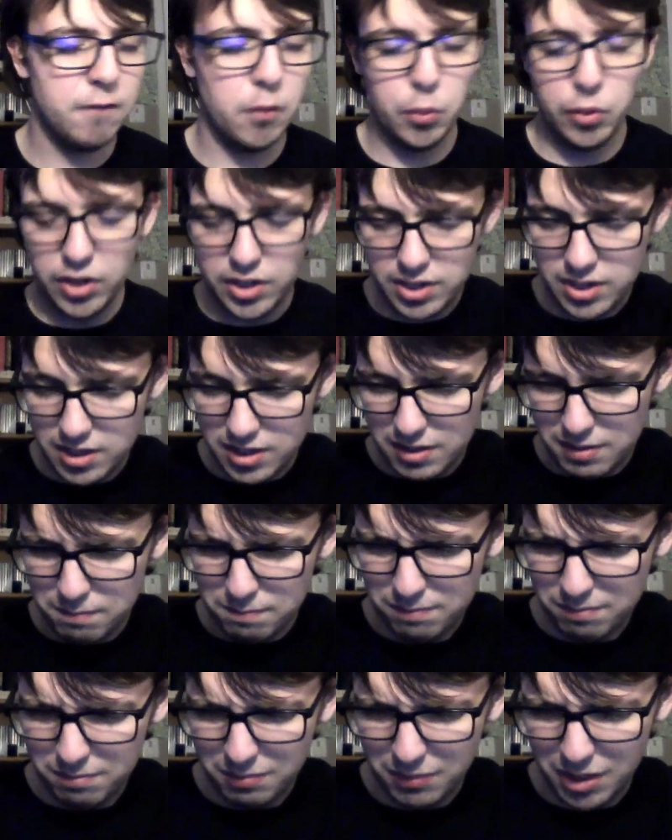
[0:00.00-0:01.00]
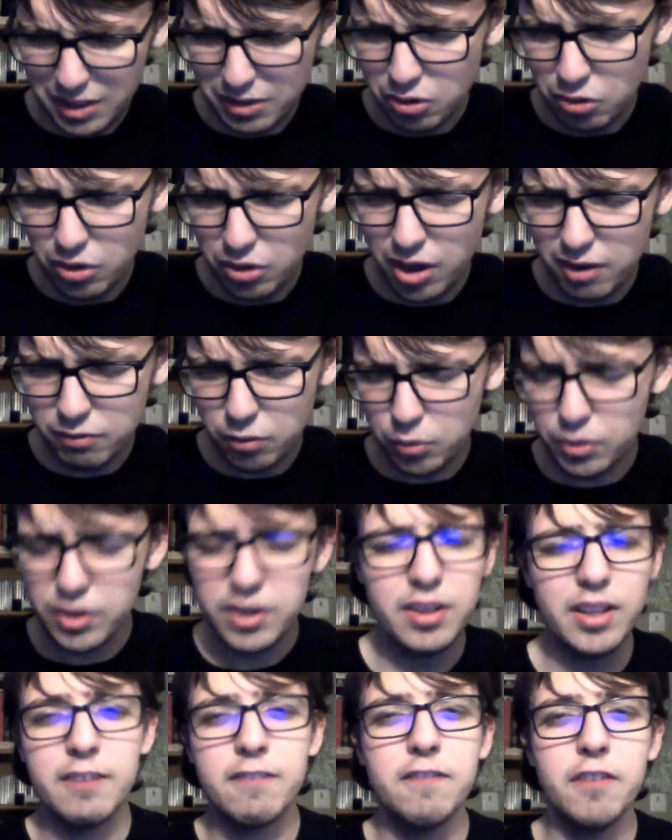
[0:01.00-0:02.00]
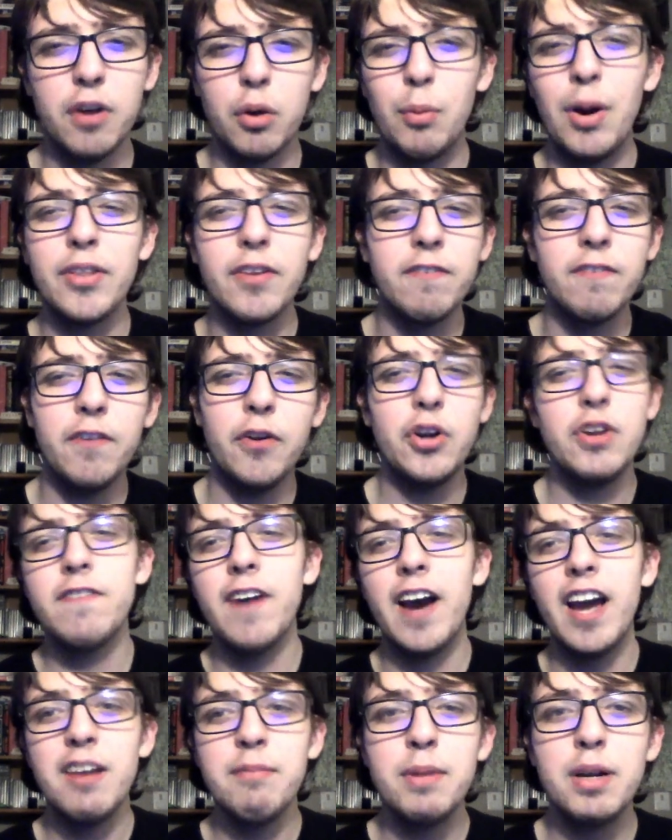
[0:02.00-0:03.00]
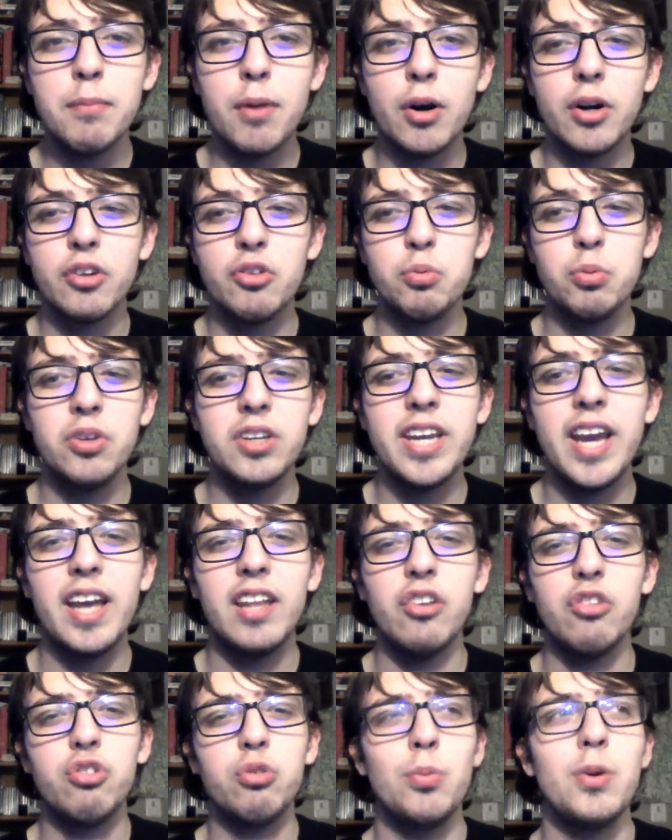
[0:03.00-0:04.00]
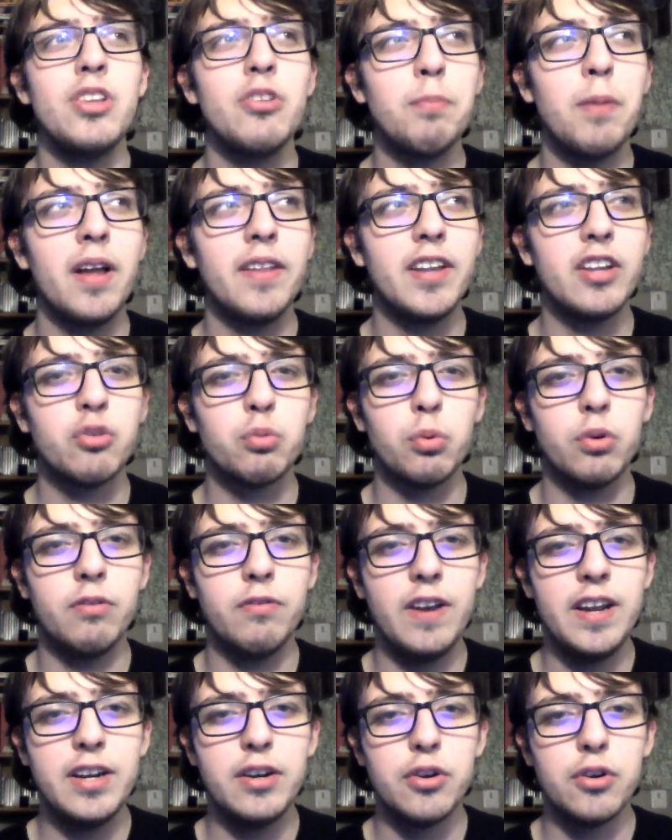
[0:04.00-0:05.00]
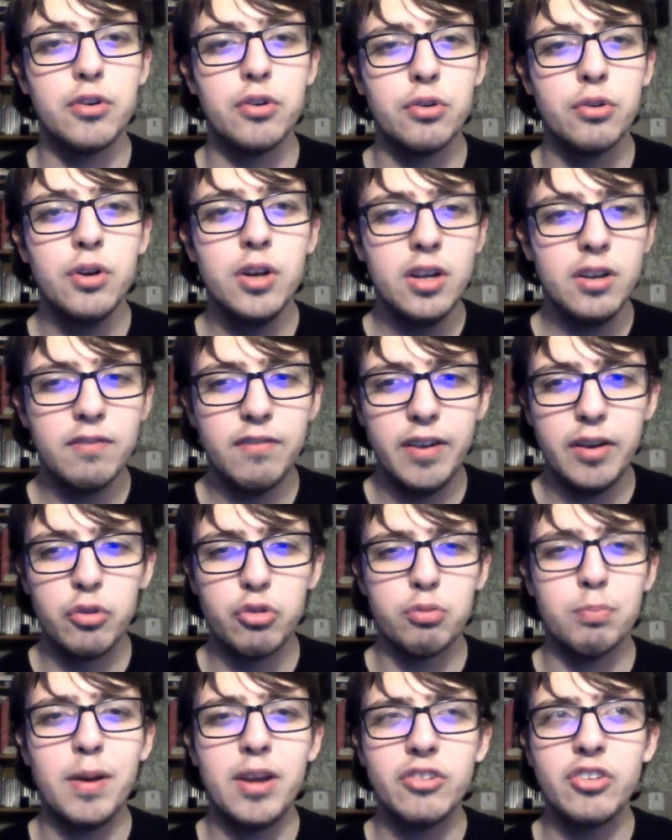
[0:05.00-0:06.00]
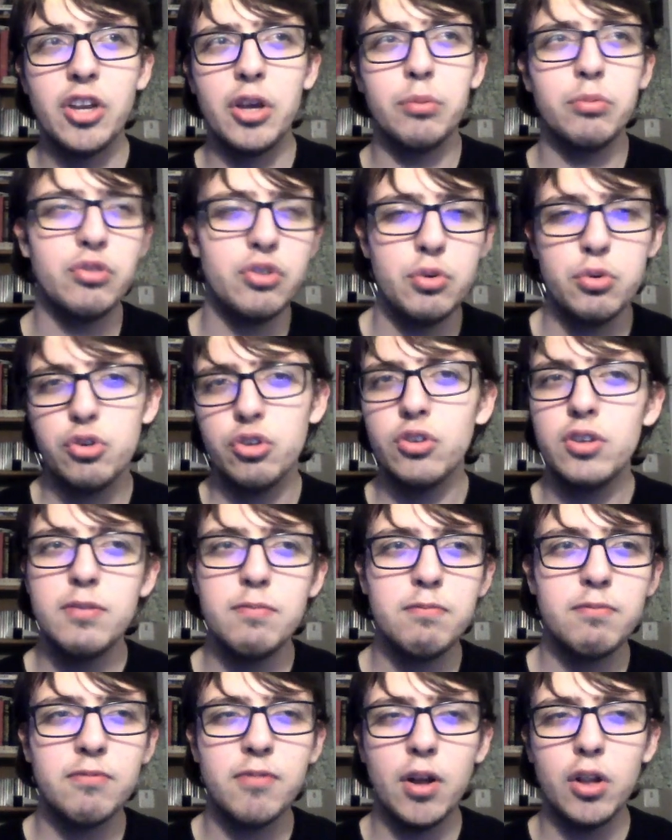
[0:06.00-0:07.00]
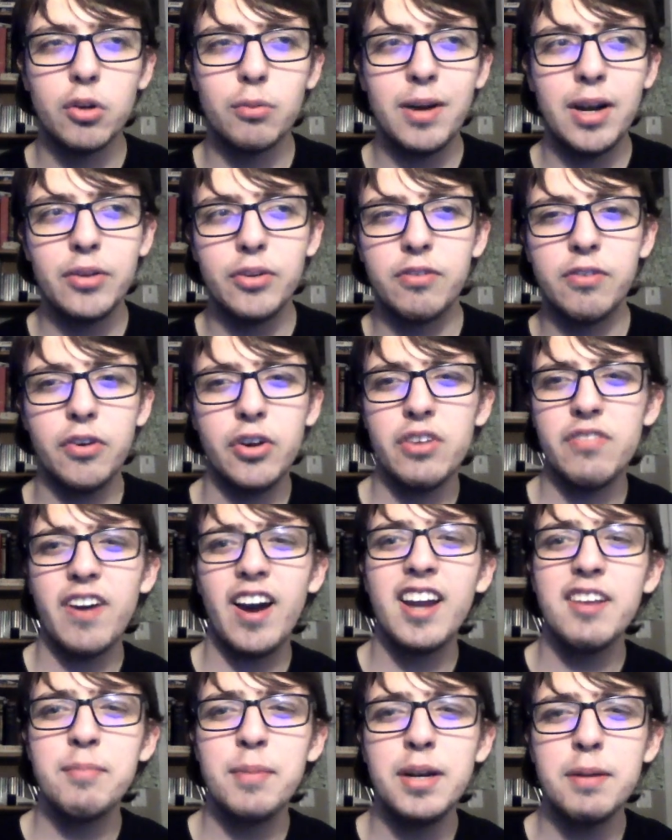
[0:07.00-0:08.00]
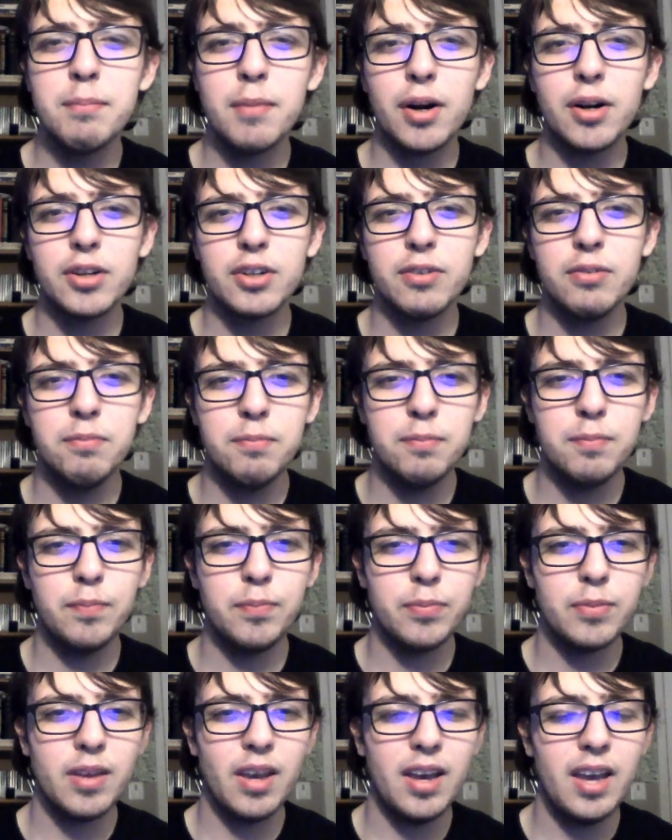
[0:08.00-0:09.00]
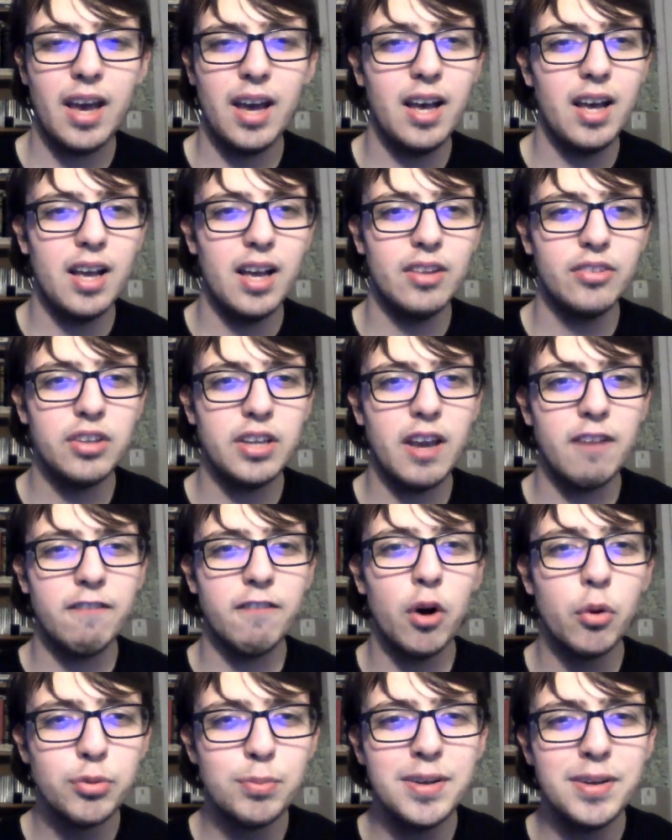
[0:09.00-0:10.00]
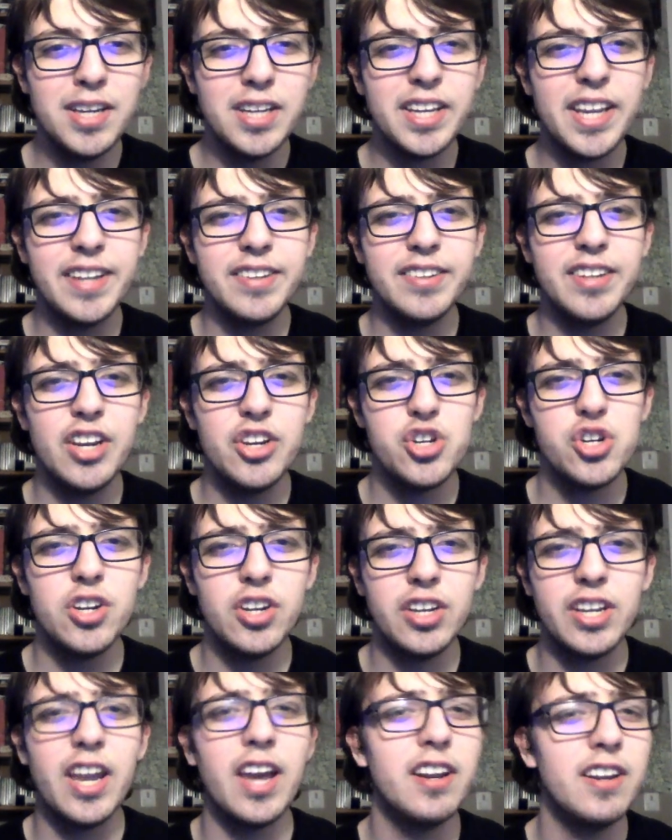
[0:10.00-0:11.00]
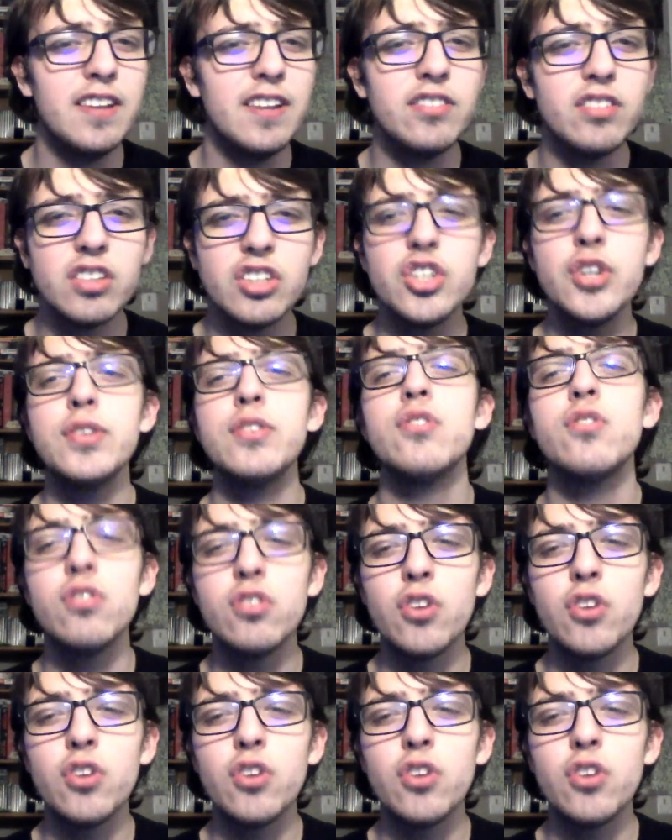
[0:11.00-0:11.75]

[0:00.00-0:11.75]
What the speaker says: 40, or not 40, around the 35-minute mark is really kind of the sweet spot. That's where Vader's best albums usually fall around the 35-minute mark. So yeah, Ultimate Incantation, again, it's a good